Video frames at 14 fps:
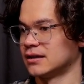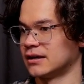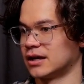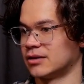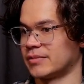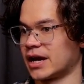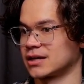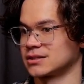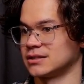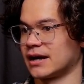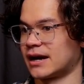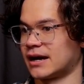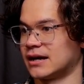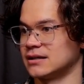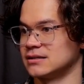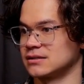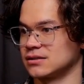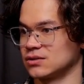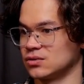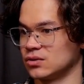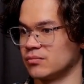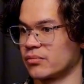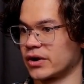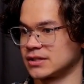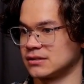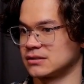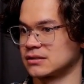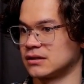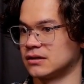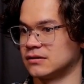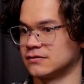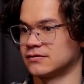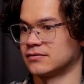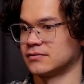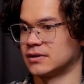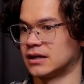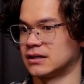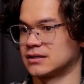actually has a good presence of